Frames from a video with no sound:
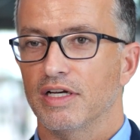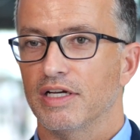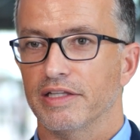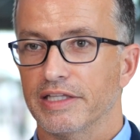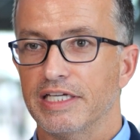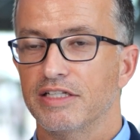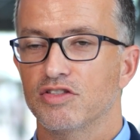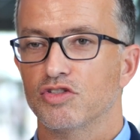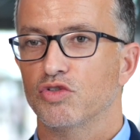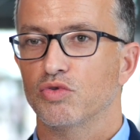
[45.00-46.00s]

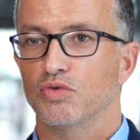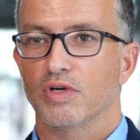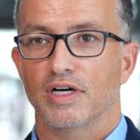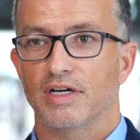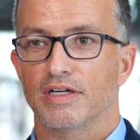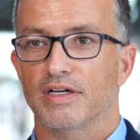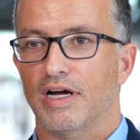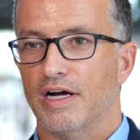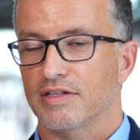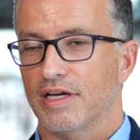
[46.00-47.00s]
leads to
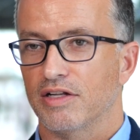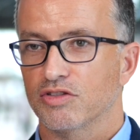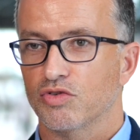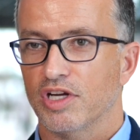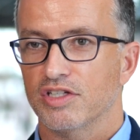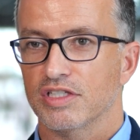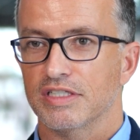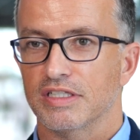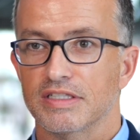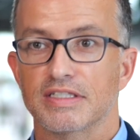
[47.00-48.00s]

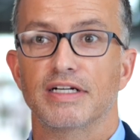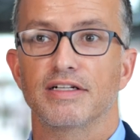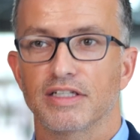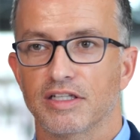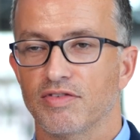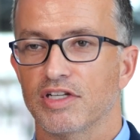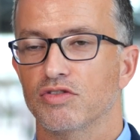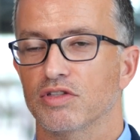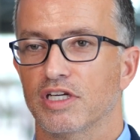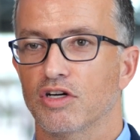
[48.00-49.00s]
alterations in the cell that
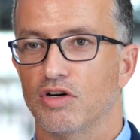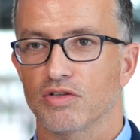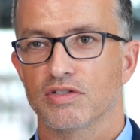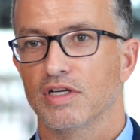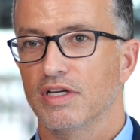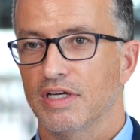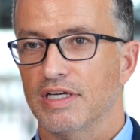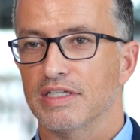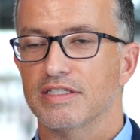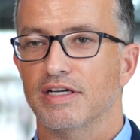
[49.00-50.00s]
eventually cause
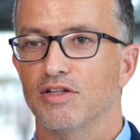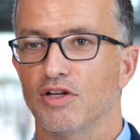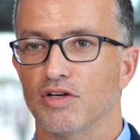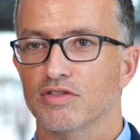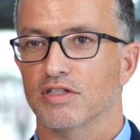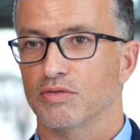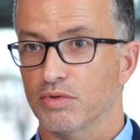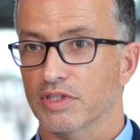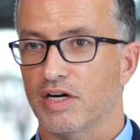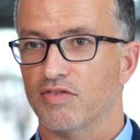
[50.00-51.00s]
cell loss, and
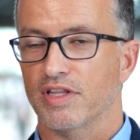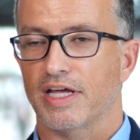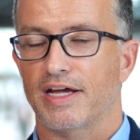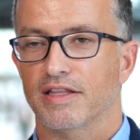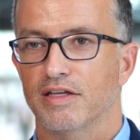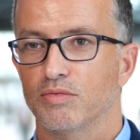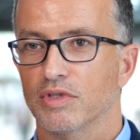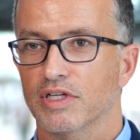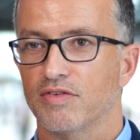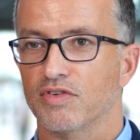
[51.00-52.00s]
we'll cover that. And
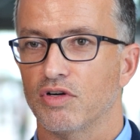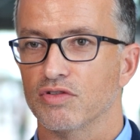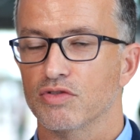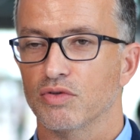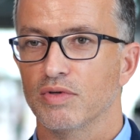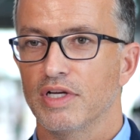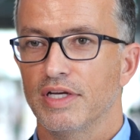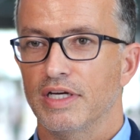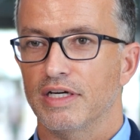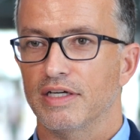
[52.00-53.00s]
we'll cover also
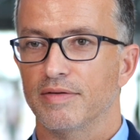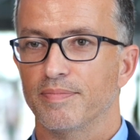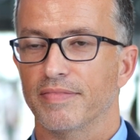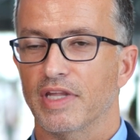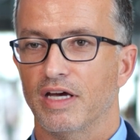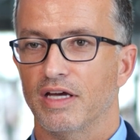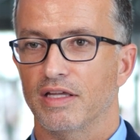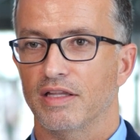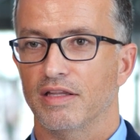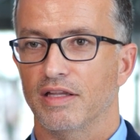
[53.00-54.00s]

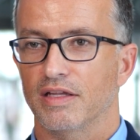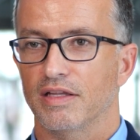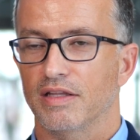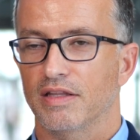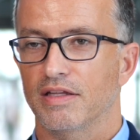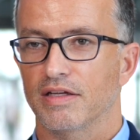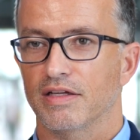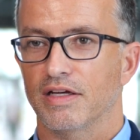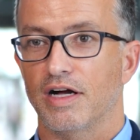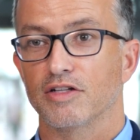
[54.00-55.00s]

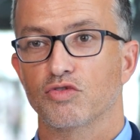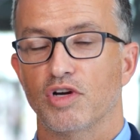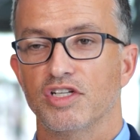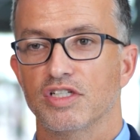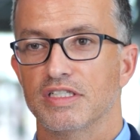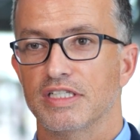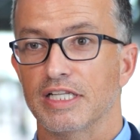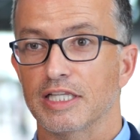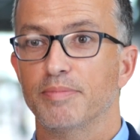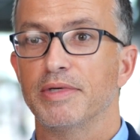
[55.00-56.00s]
the alterations
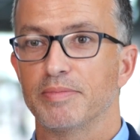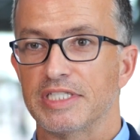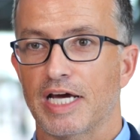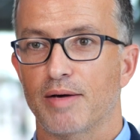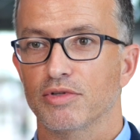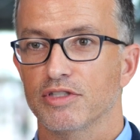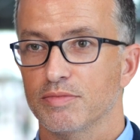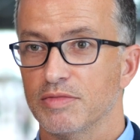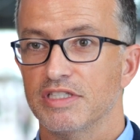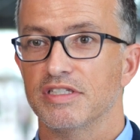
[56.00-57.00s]
in lipid
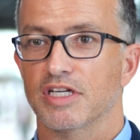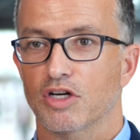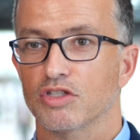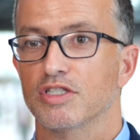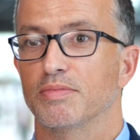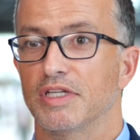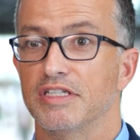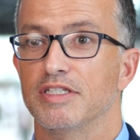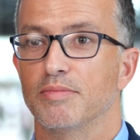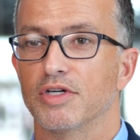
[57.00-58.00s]
metabolism. This is a concept that
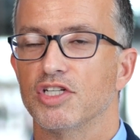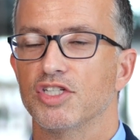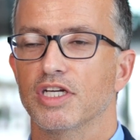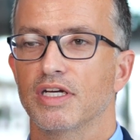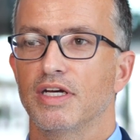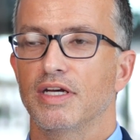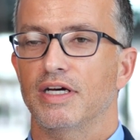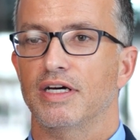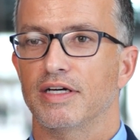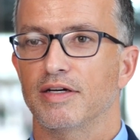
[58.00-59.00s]
is emerging.
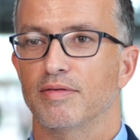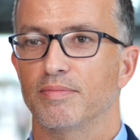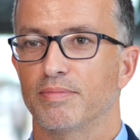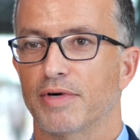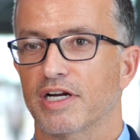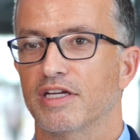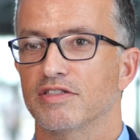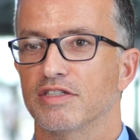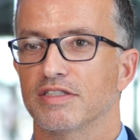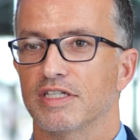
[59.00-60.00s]

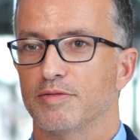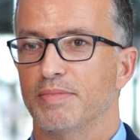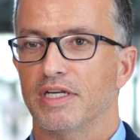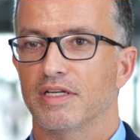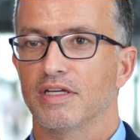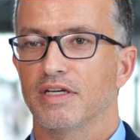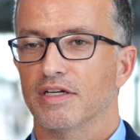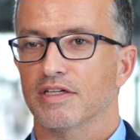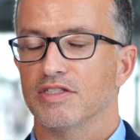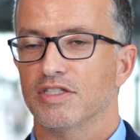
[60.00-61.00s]
Parkinson's has been
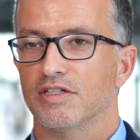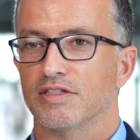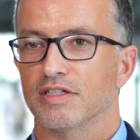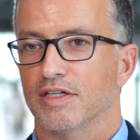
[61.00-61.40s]
considered,